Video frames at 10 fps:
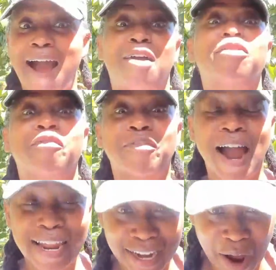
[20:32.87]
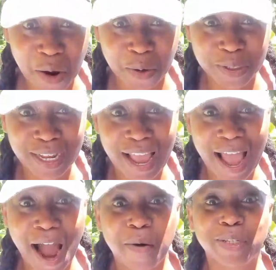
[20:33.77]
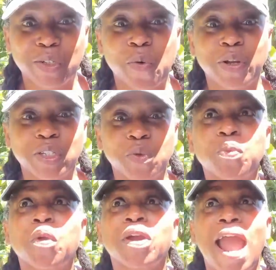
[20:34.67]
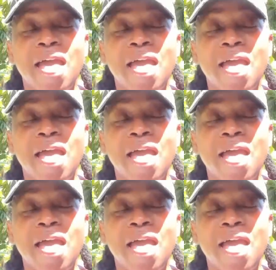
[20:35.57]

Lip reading: I'll find out how it's going to work